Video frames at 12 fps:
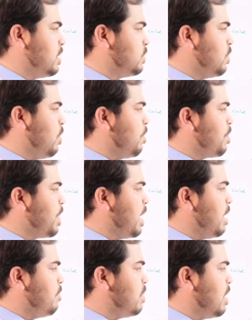So
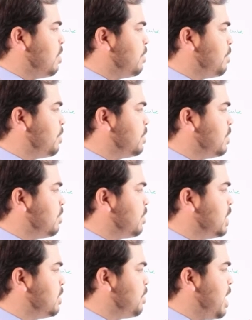we have
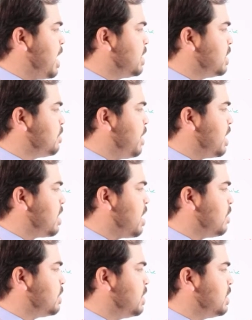multiplying this by
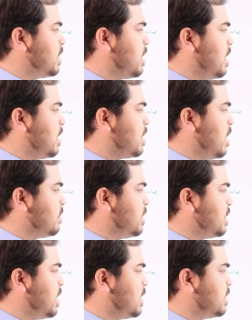1,000.
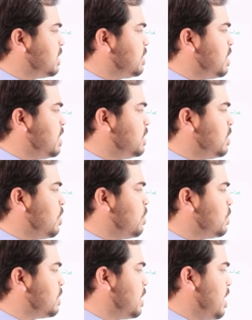1,000 has 3
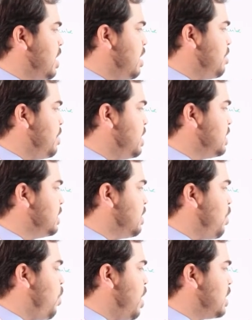zeros. Means
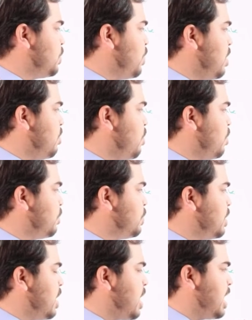the point will move
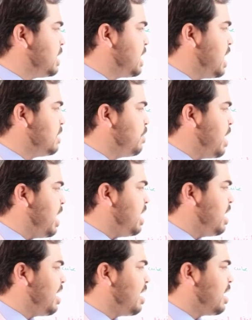to the right side
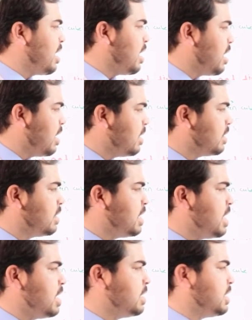by
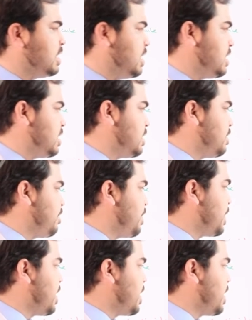3 digits.